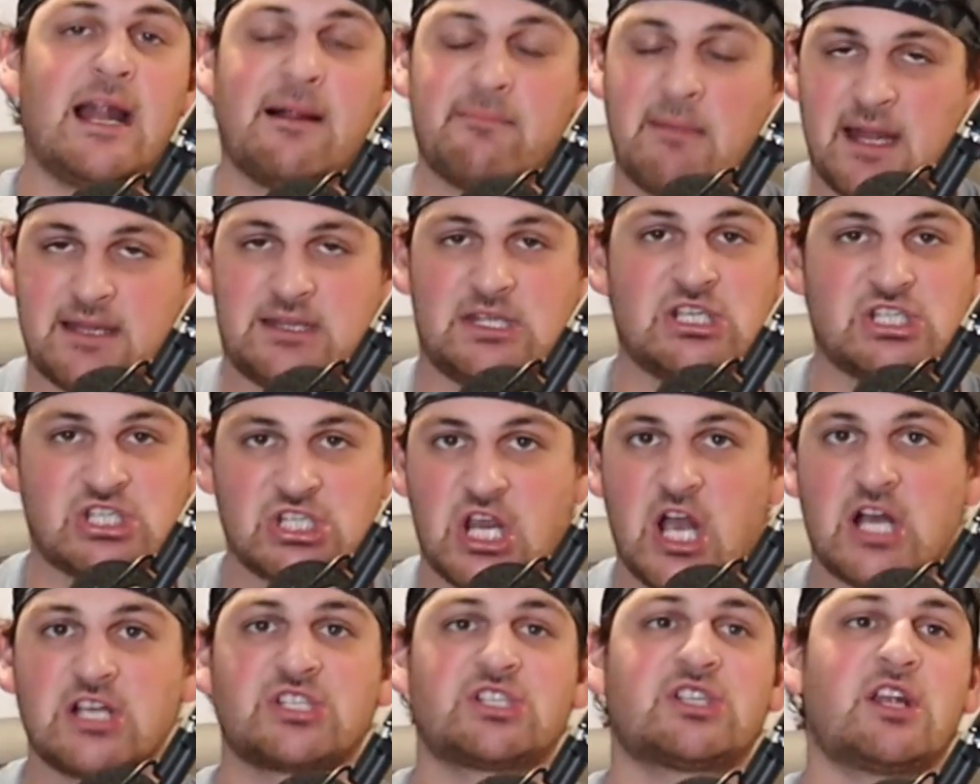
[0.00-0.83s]
I'm not
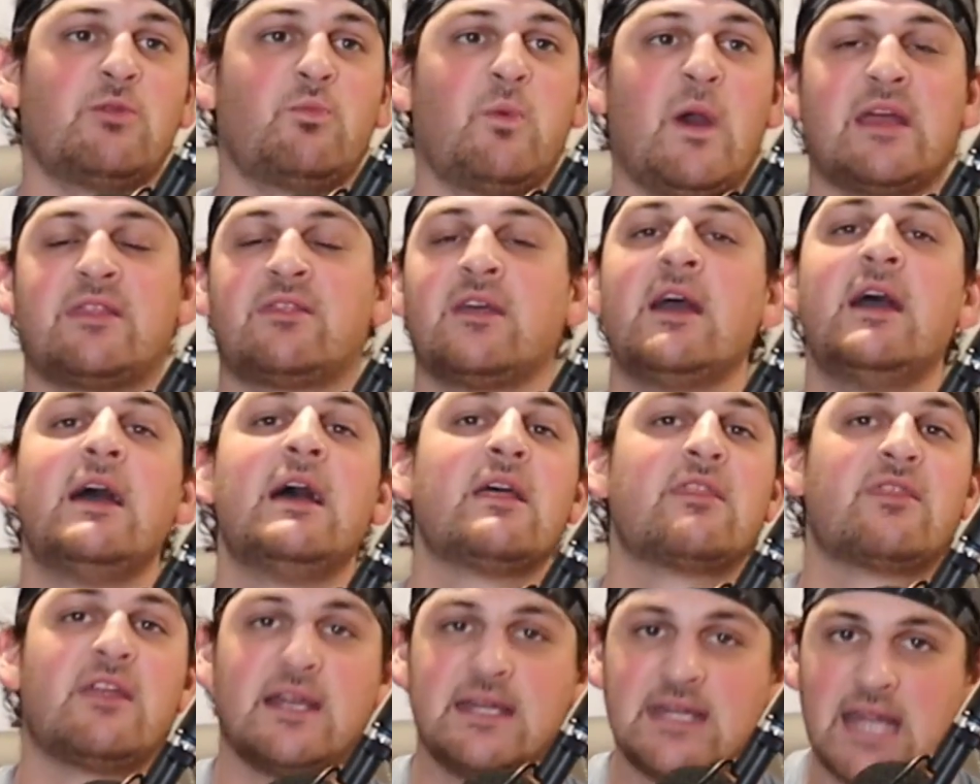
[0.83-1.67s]
disgusted with
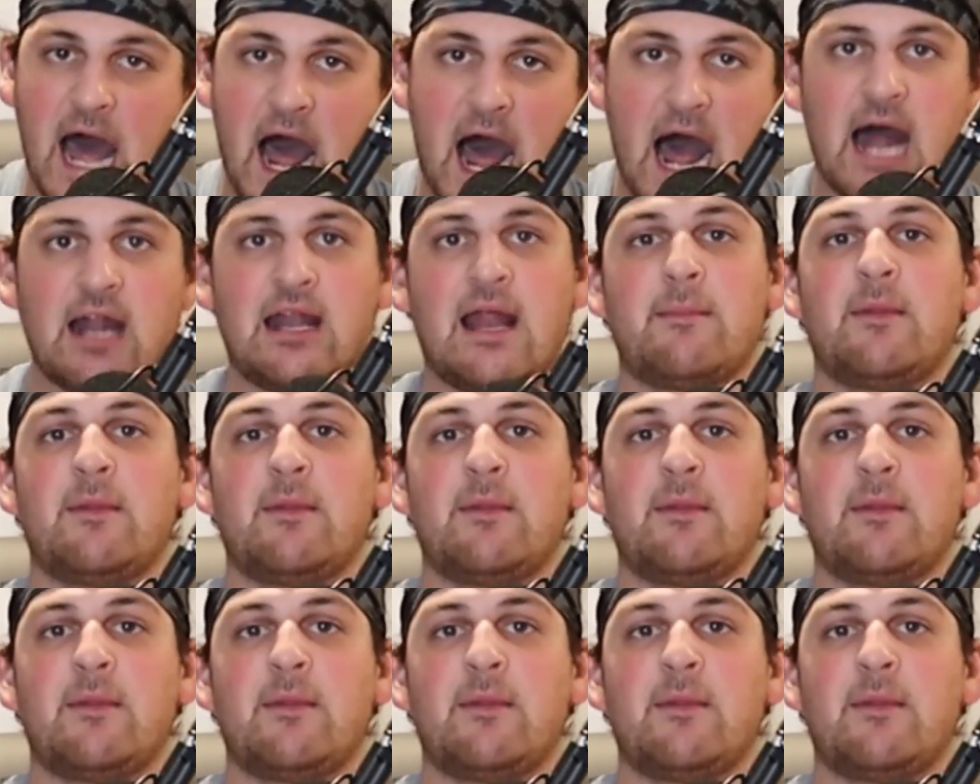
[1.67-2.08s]
the nod.